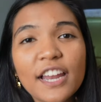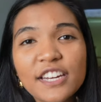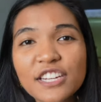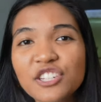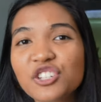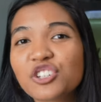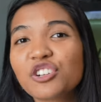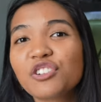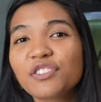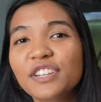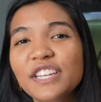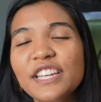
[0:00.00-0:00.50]

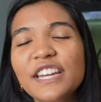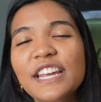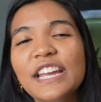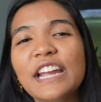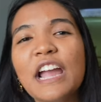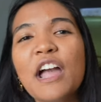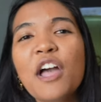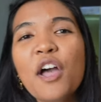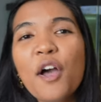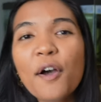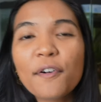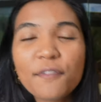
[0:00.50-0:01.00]
additional
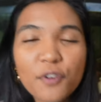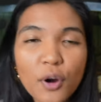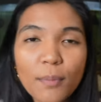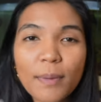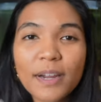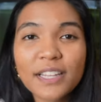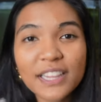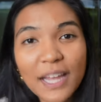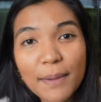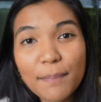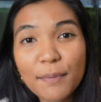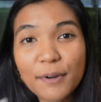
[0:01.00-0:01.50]
heating for
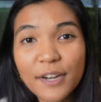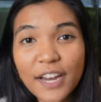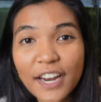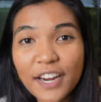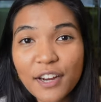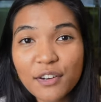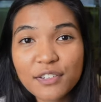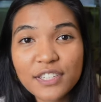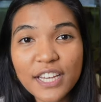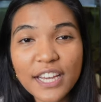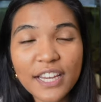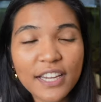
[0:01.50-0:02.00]
my leopard
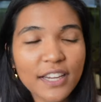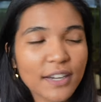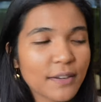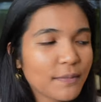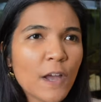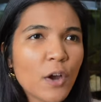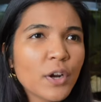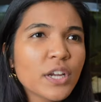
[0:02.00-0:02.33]
gecko tank.